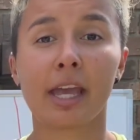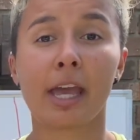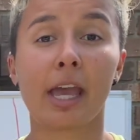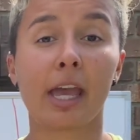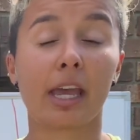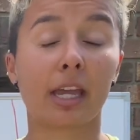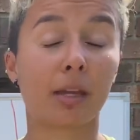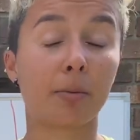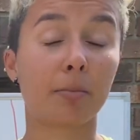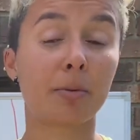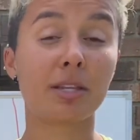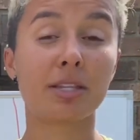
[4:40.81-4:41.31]
It
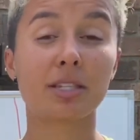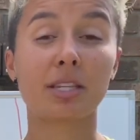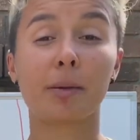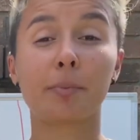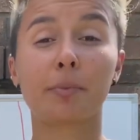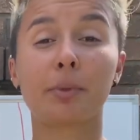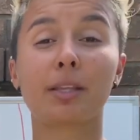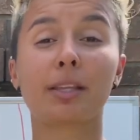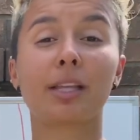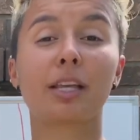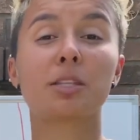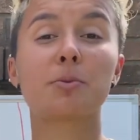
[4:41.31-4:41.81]
could be
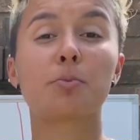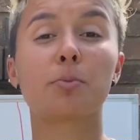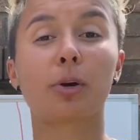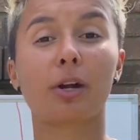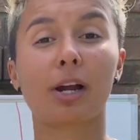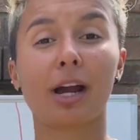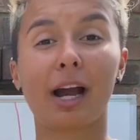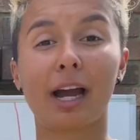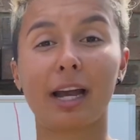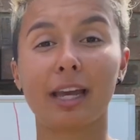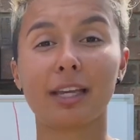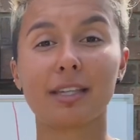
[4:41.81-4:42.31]
something that's more
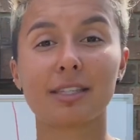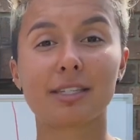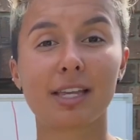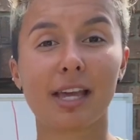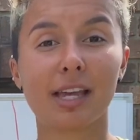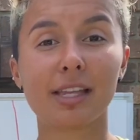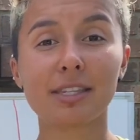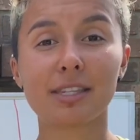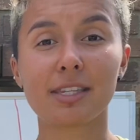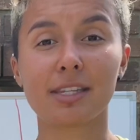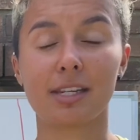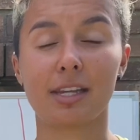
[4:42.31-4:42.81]
high
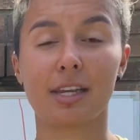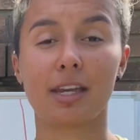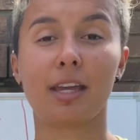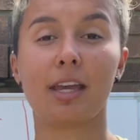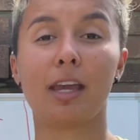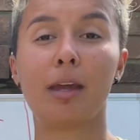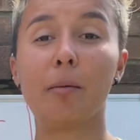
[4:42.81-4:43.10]
intensity.